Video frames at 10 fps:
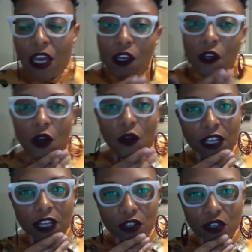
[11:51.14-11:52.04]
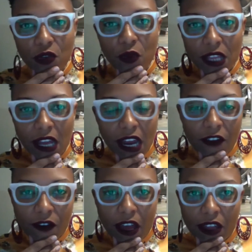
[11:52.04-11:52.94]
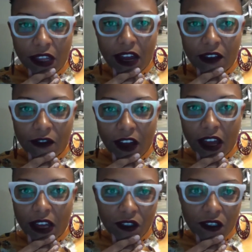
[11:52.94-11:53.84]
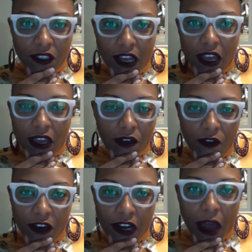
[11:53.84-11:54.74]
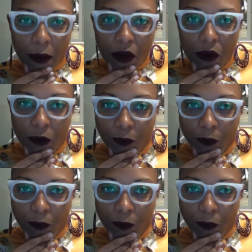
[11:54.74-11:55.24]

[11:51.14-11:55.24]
that you're doing that I find just like phenomenal.